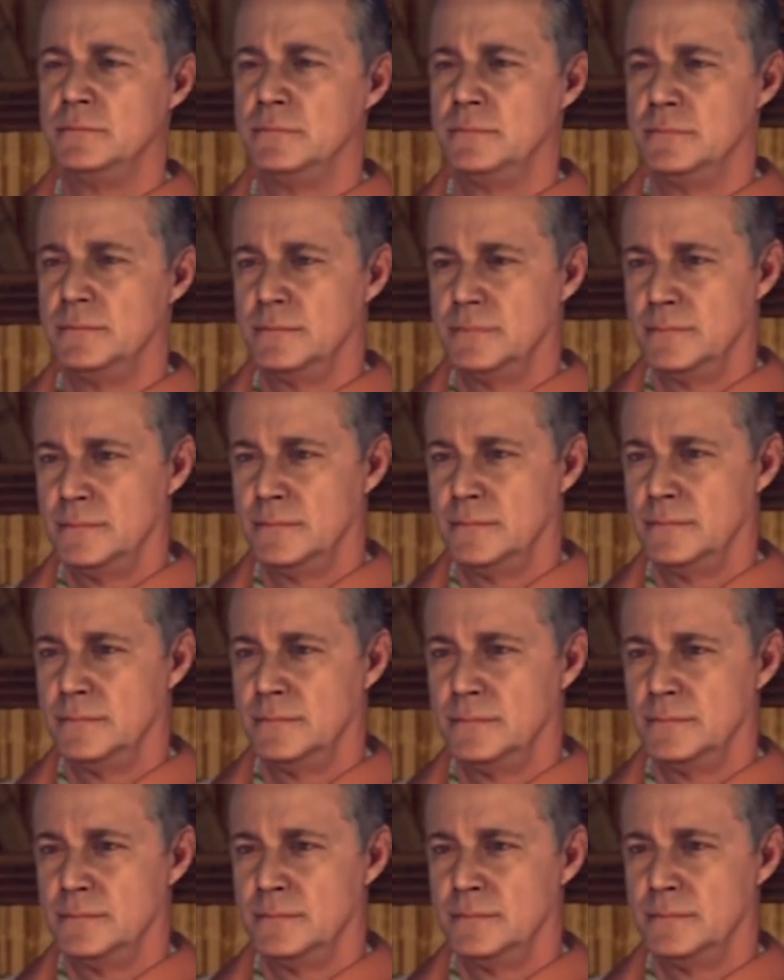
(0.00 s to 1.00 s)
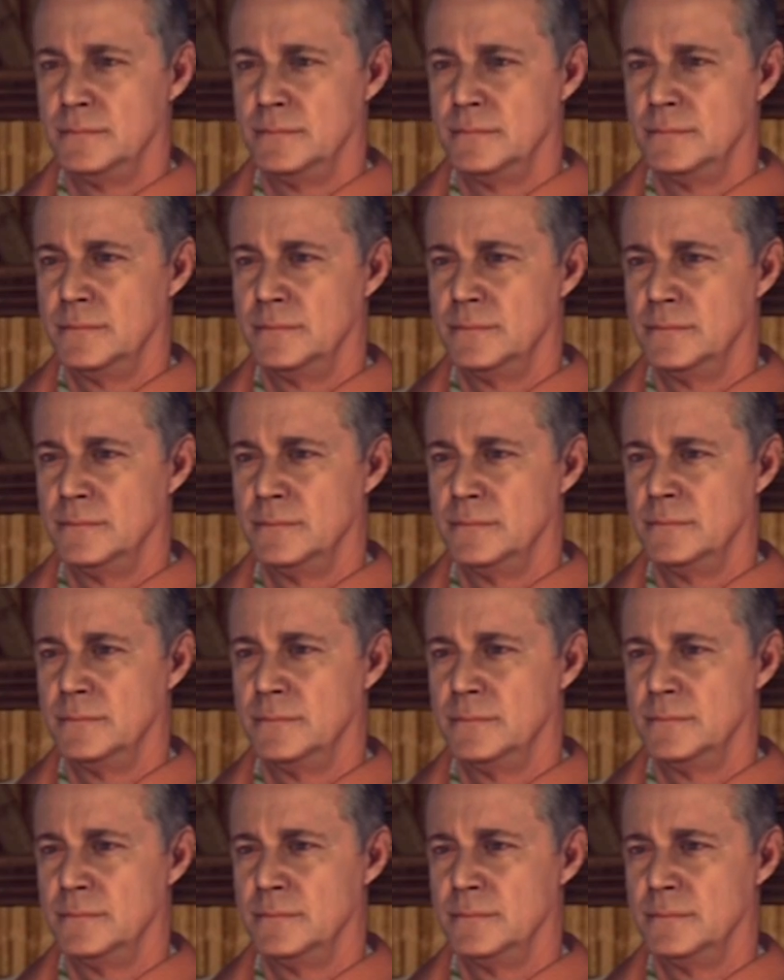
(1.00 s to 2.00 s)

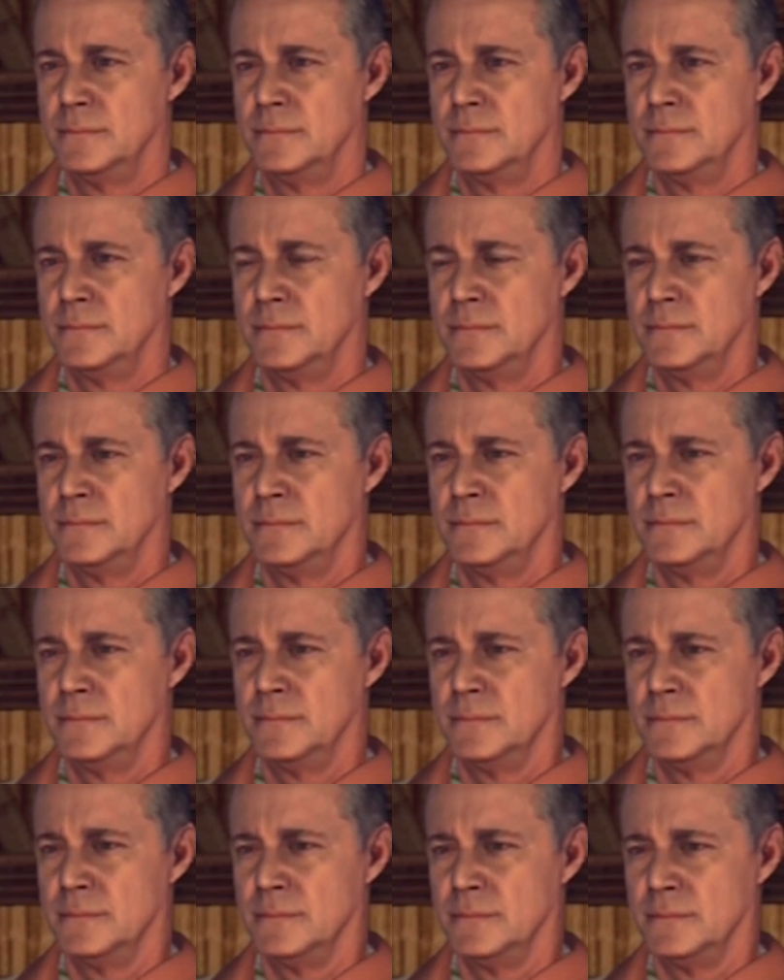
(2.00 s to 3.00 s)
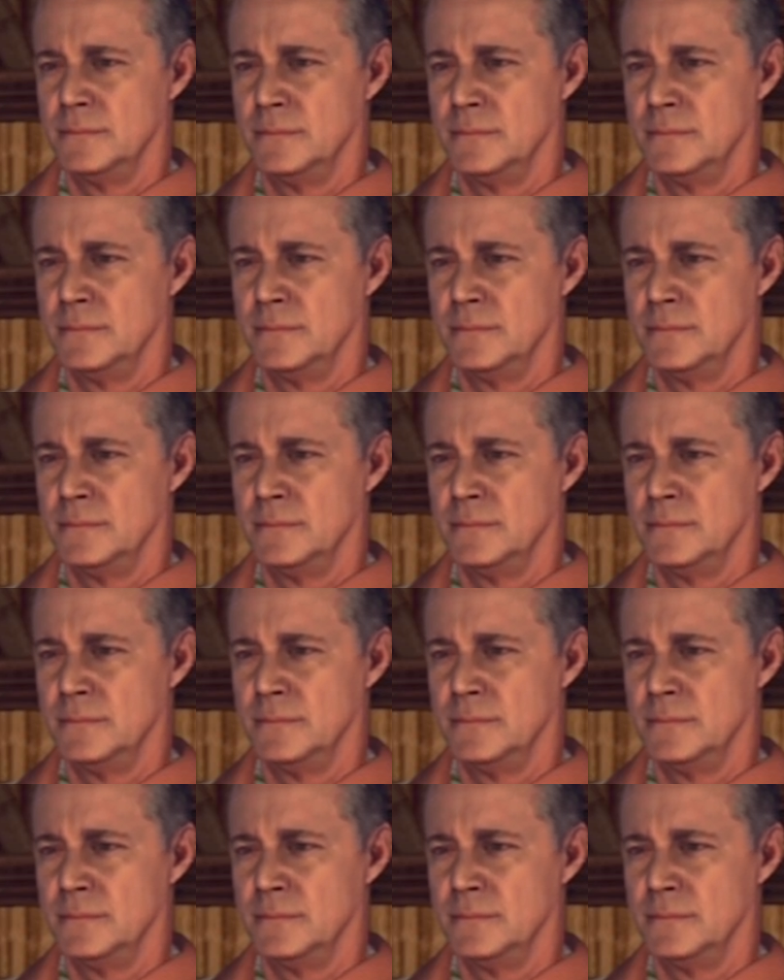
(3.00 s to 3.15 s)
Nothing is said.